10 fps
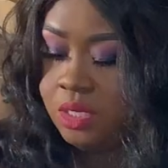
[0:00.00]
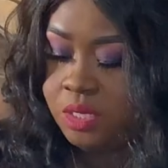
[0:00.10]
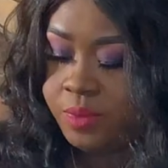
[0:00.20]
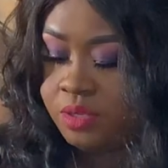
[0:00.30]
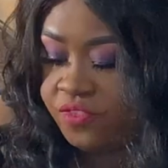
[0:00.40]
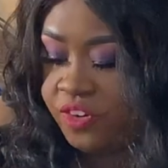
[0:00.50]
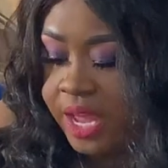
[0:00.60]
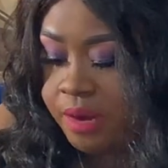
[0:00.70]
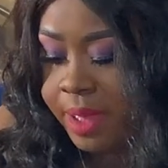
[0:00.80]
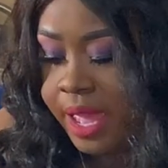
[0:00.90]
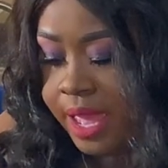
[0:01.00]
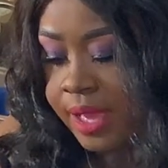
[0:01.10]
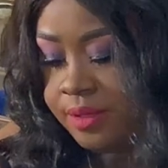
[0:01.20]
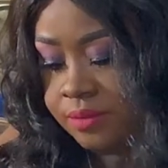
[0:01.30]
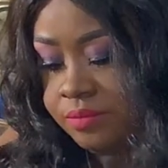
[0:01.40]
Then we're gonna flatten the bag
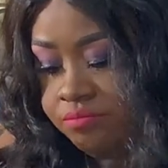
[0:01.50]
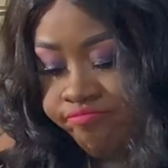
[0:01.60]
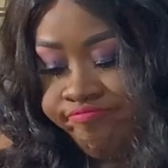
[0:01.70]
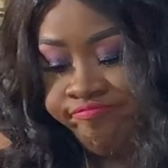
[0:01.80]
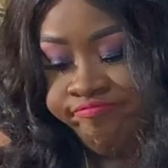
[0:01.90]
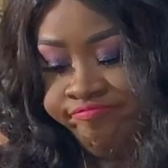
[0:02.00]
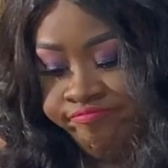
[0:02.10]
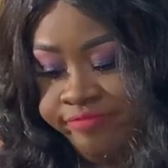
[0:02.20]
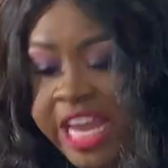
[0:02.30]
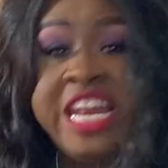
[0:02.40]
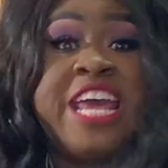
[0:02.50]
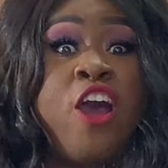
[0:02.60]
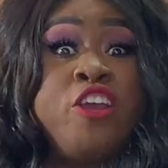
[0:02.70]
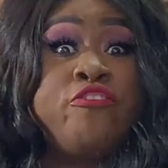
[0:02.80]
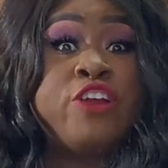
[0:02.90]
and let all
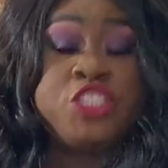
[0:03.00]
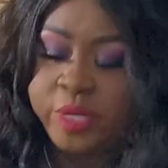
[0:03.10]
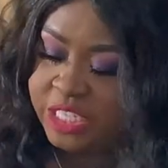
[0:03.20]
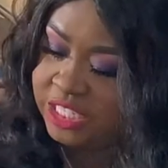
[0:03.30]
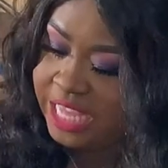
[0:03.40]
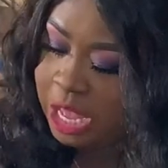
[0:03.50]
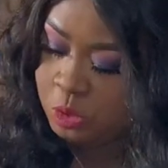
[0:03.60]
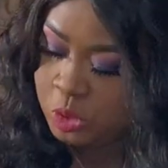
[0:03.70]
your frustrations out.